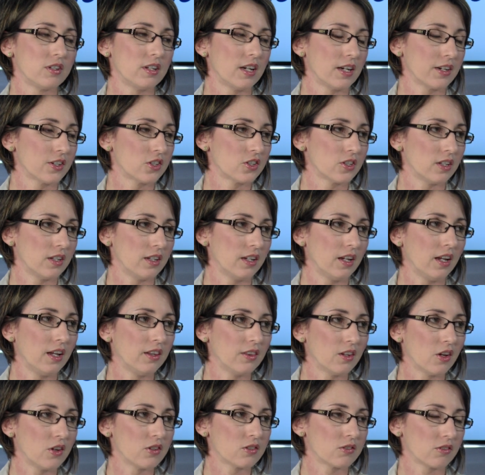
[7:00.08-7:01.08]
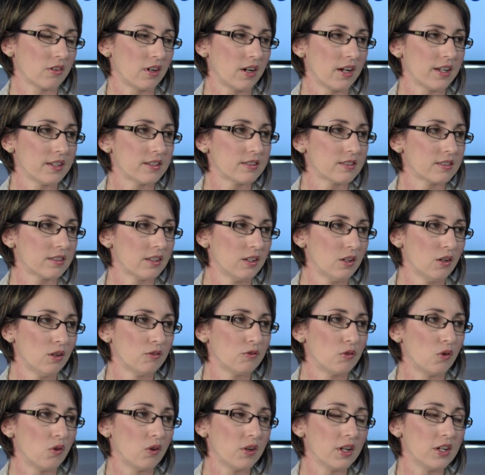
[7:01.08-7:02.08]
reduction in those rights
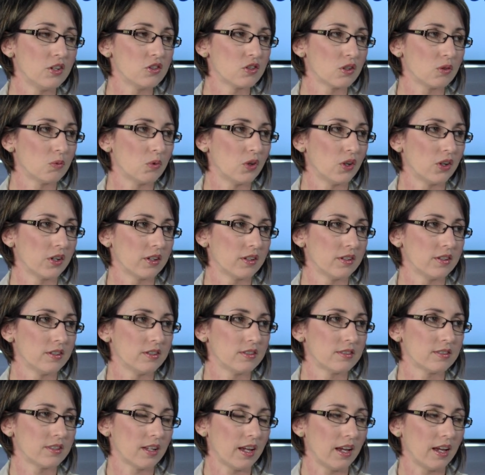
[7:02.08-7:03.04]
for injured workers,